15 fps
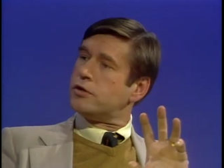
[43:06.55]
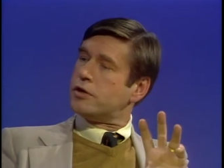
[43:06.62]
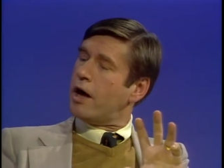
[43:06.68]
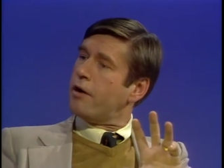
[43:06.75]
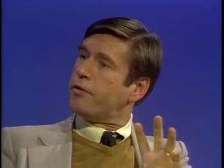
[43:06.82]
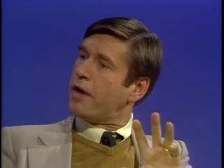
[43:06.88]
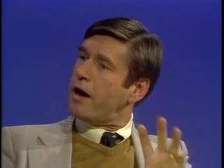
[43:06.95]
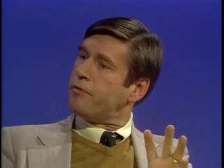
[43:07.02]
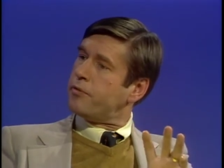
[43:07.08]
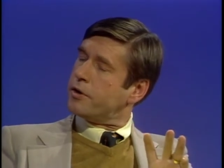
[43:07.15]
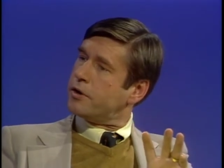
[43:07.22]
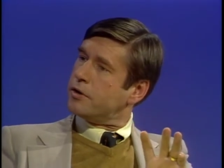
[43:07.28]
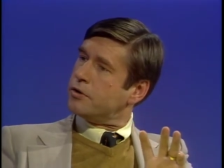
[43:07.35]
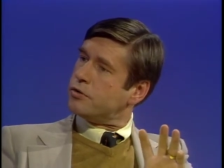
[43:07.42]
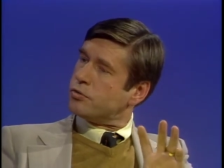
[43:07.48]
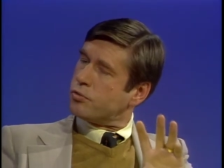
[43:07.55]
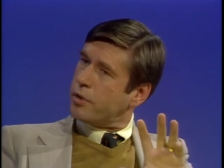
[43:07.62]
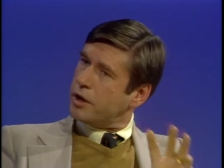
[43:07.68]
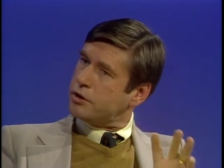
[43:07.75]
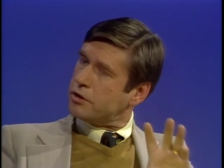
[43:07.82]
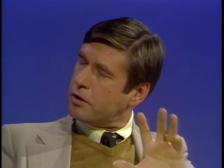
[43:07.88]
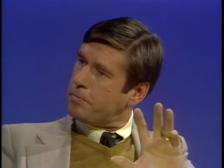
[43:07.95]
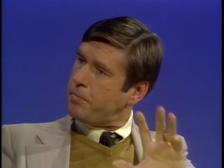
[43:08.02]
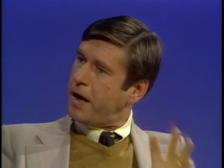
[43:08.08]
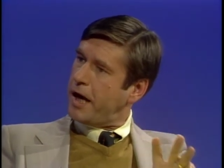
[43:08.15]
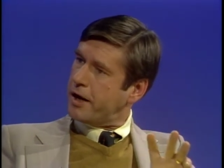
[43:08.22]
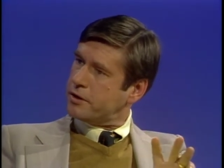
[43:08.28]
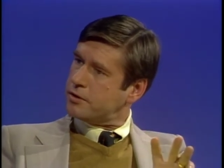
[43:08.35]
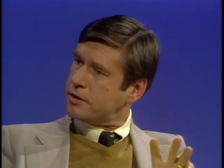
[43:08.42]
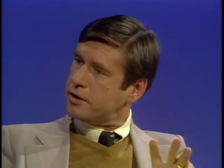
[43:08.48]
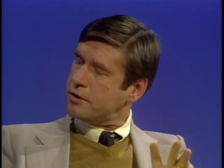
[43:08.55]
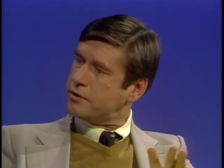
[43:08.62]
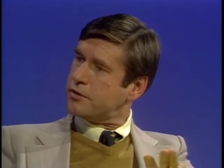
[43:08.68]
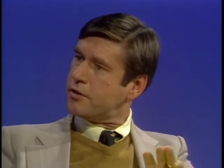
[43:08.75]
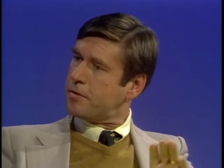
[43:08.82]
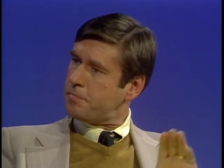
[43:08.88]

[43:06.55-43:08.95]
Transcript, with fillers: South Africa's racial policies to mm -hmm.